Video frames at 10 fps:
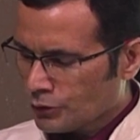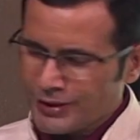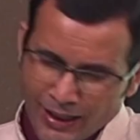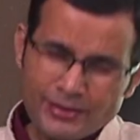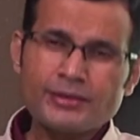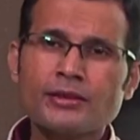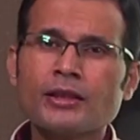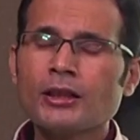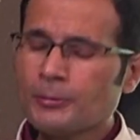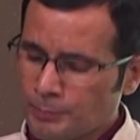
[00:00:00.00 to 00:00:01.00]
So that's
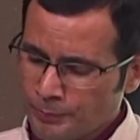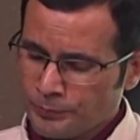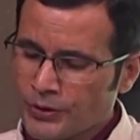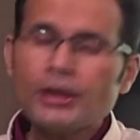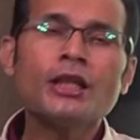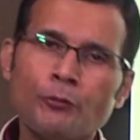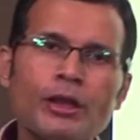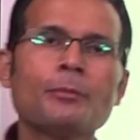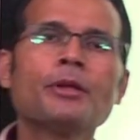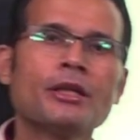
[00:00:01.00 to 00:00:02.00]
uh, the
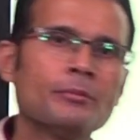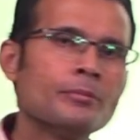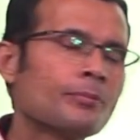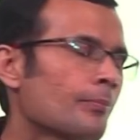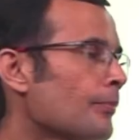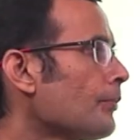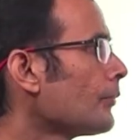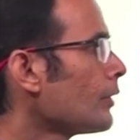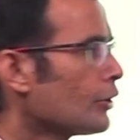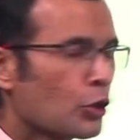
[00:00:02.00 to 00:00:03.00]
equilibrium,
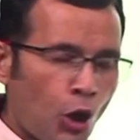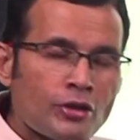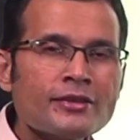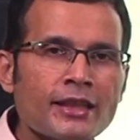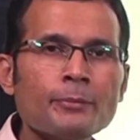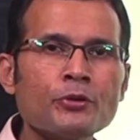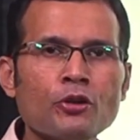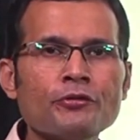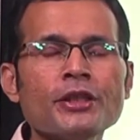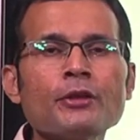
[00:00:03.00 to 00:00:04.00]
the concept
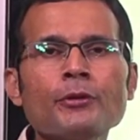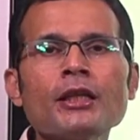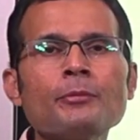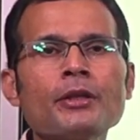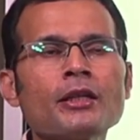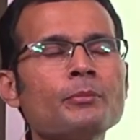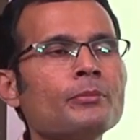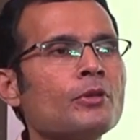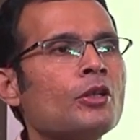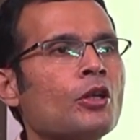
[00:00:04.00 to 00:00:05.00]
of equilibrium
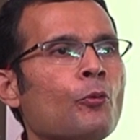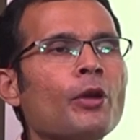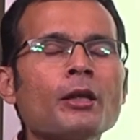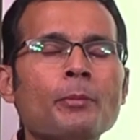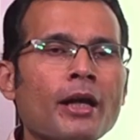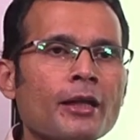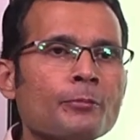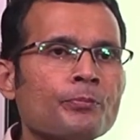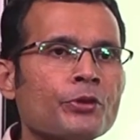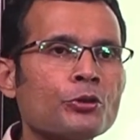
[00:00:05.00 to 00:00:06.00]
whereby
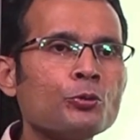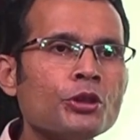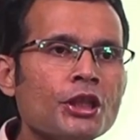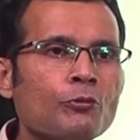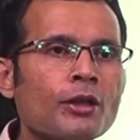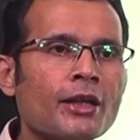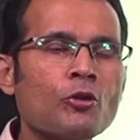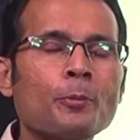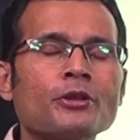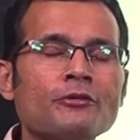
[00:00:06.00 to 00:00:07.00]
two equal and
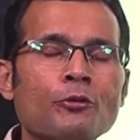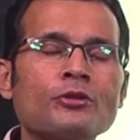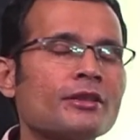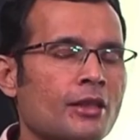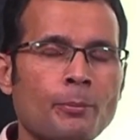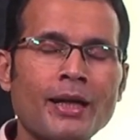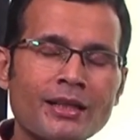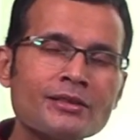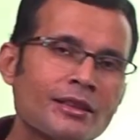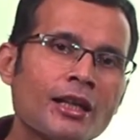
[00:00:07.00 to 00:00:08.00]
opposite forces are
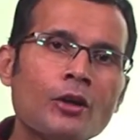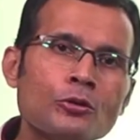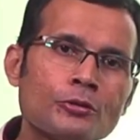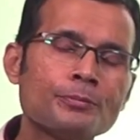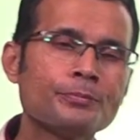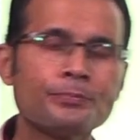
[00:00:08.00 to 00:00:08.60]
balancing out